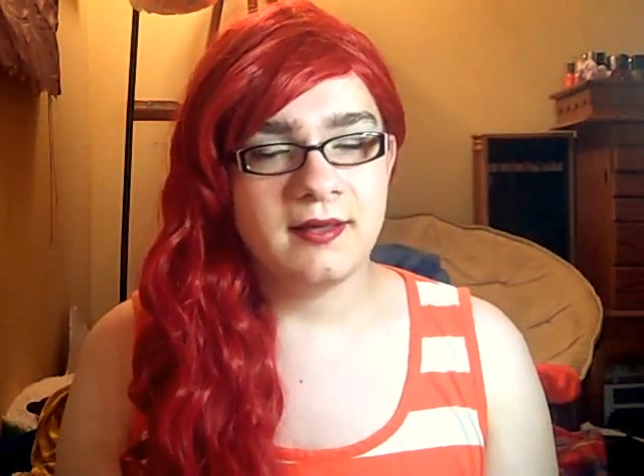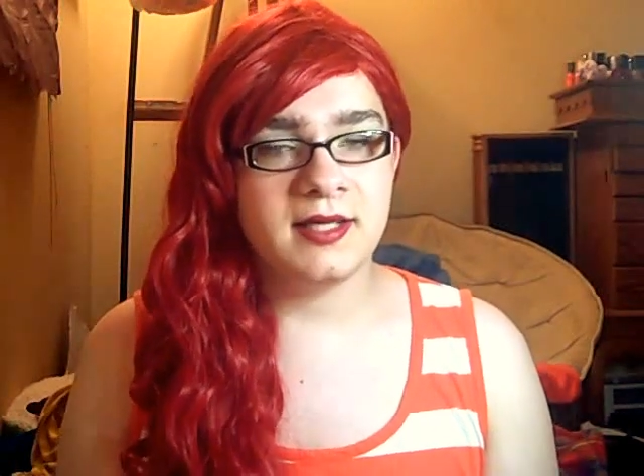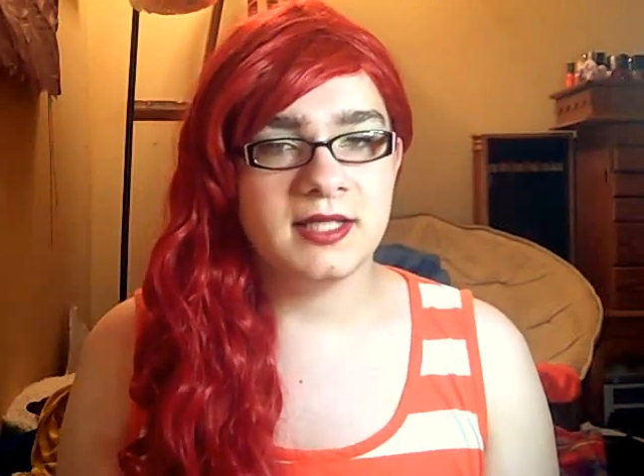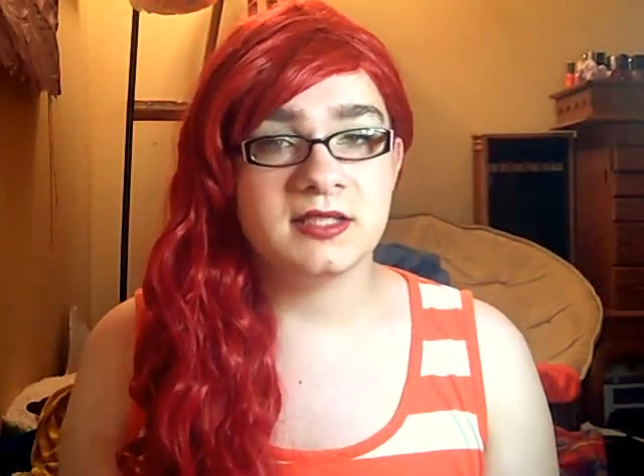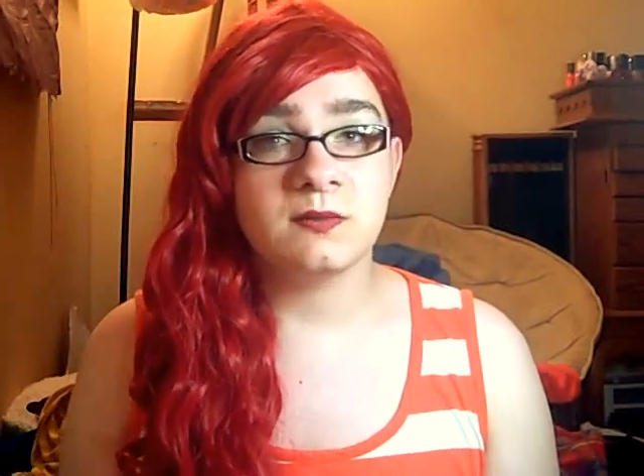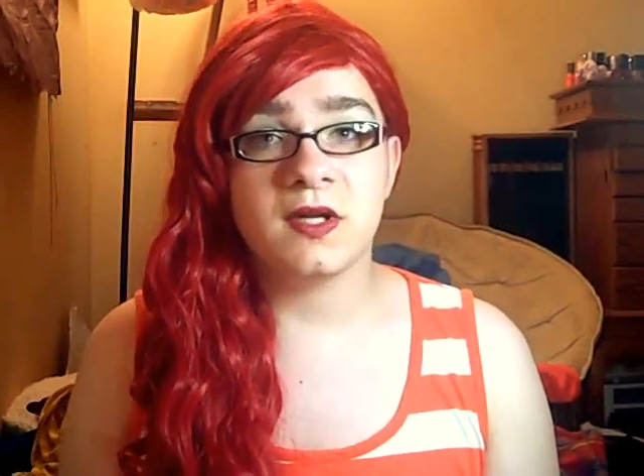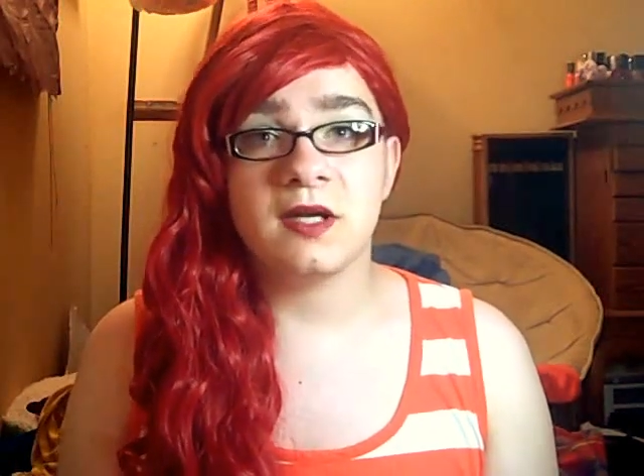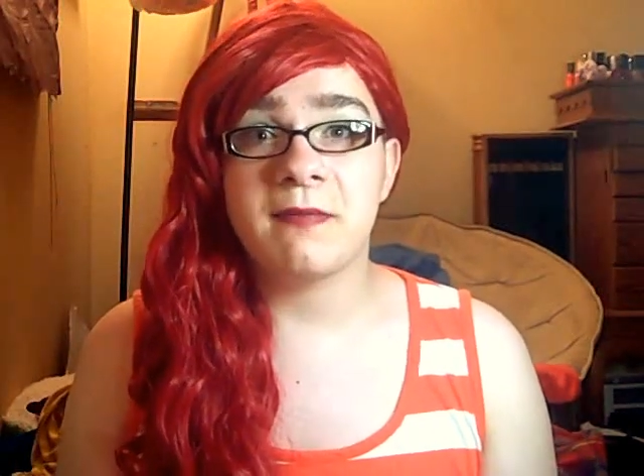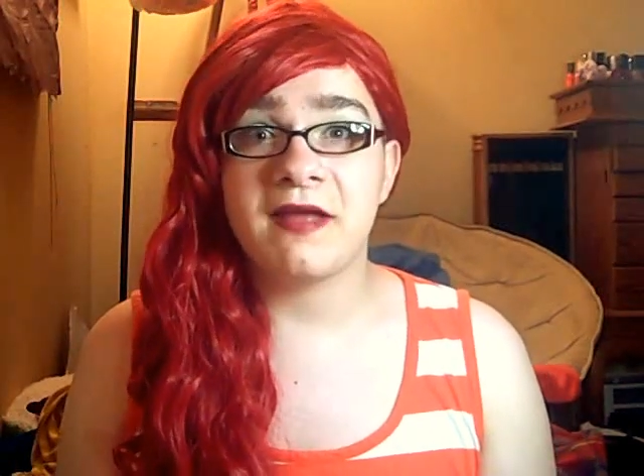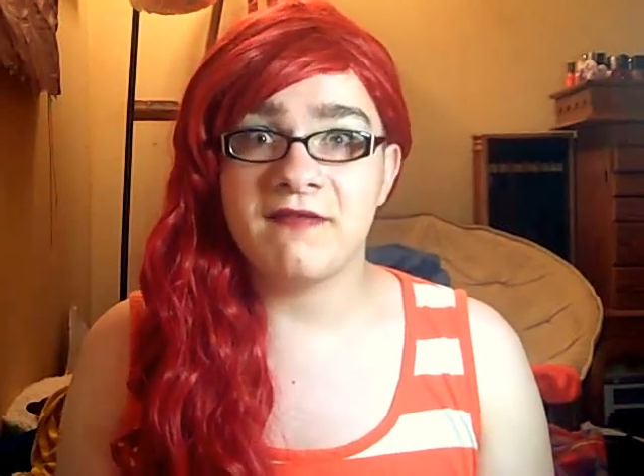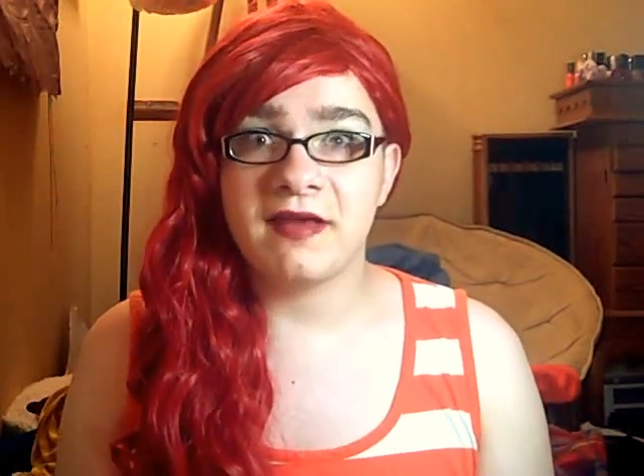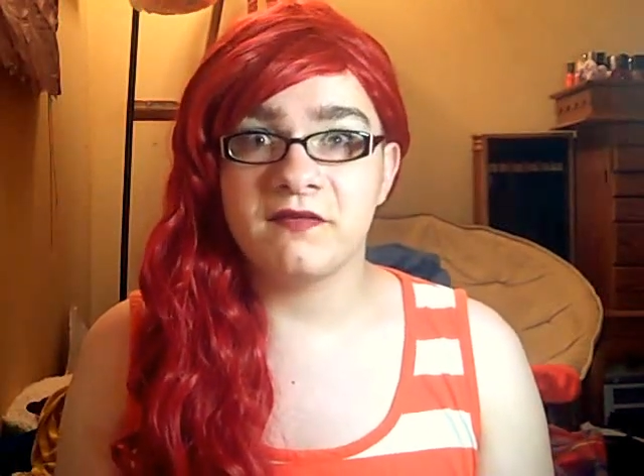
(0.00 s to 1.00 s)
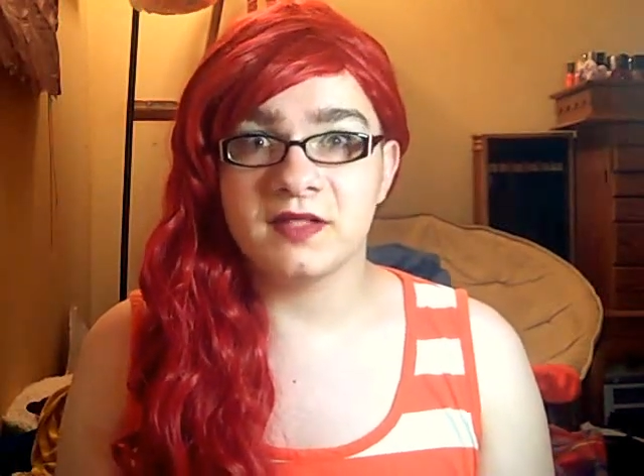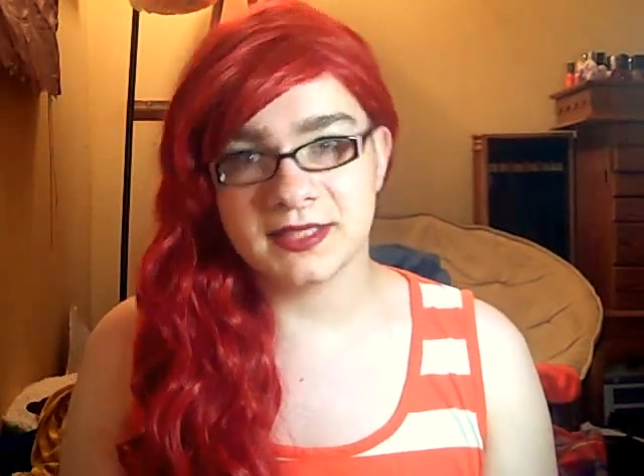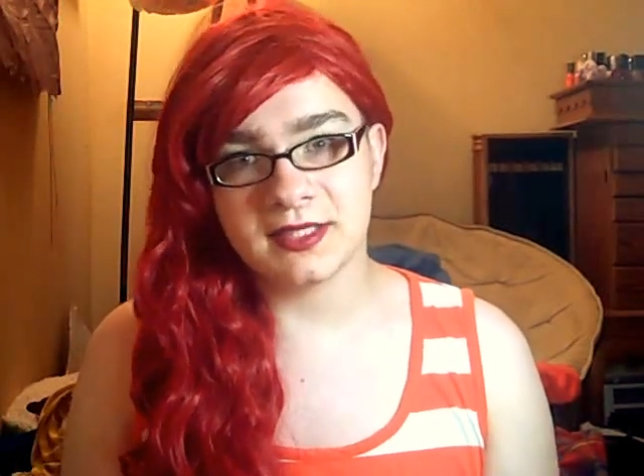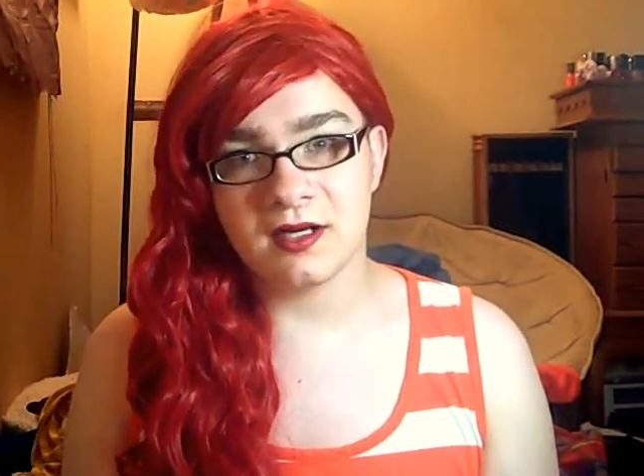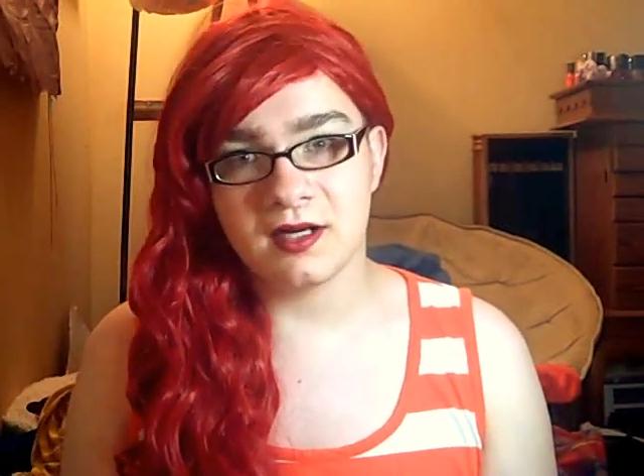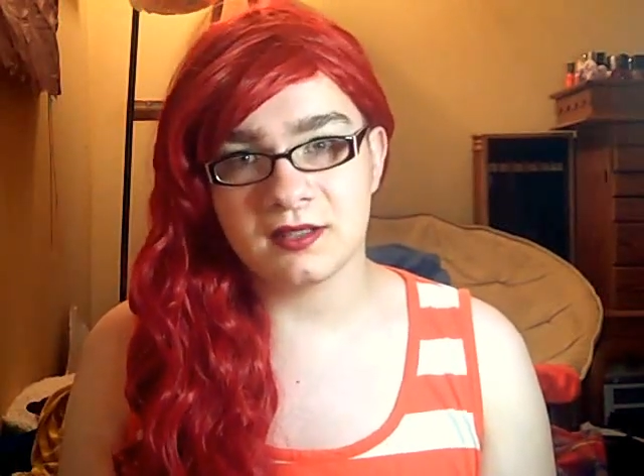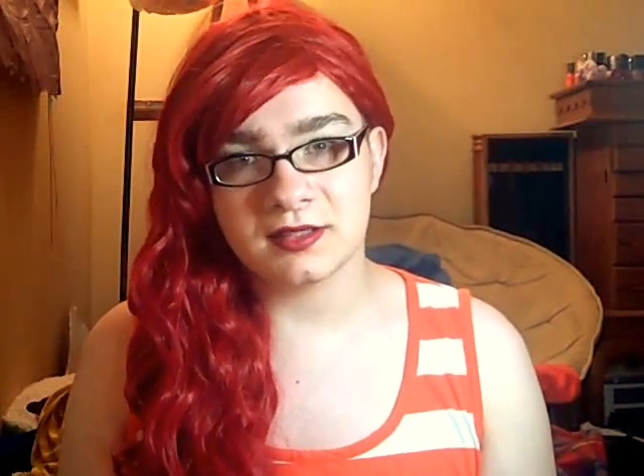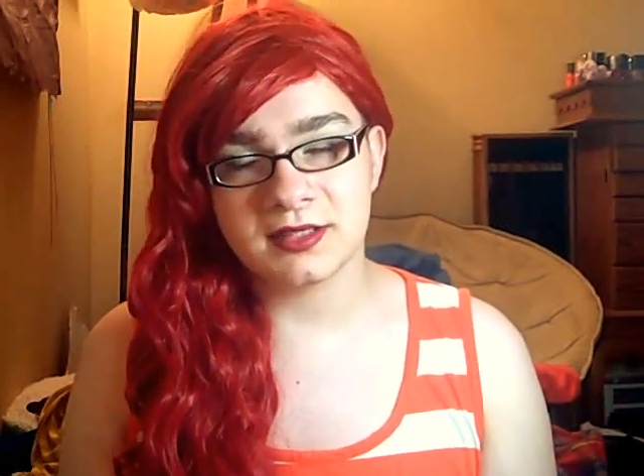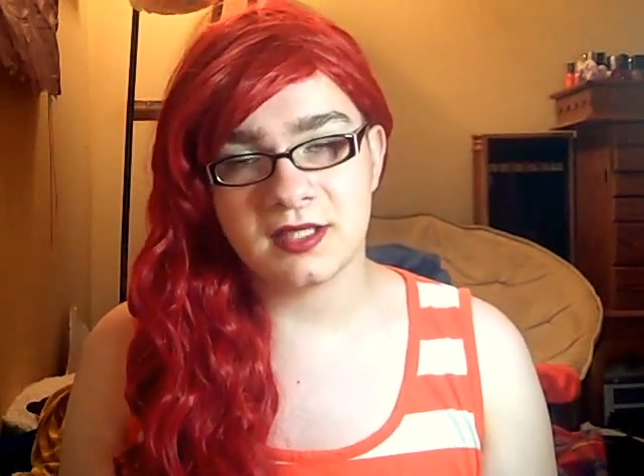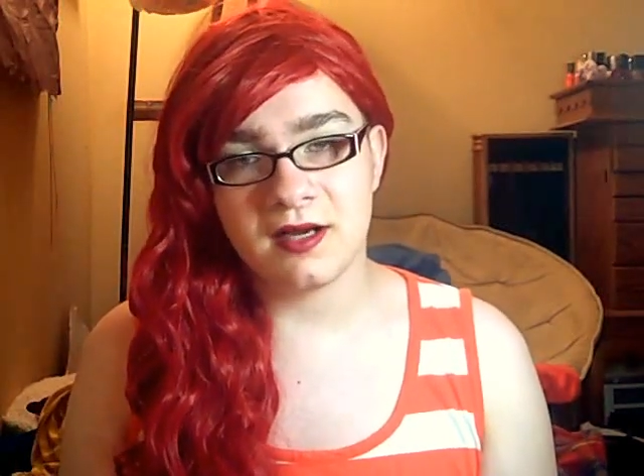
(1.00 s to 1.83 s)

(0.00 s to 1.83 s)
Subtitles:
It is one of my favorite songs